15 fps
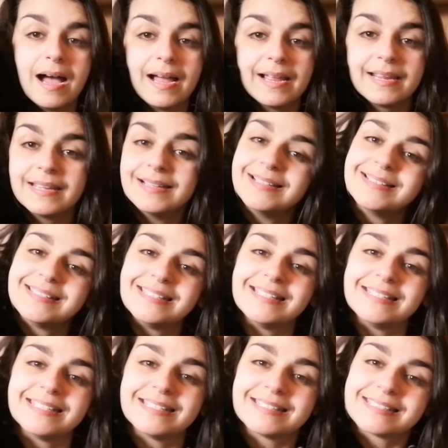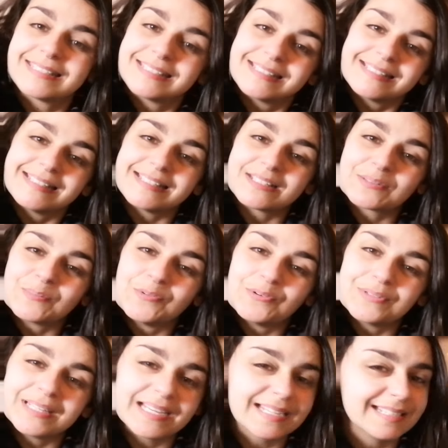I did it this
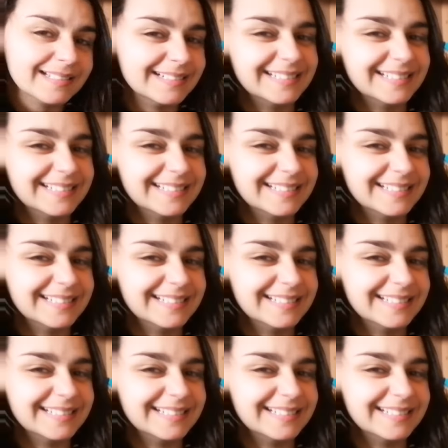morning.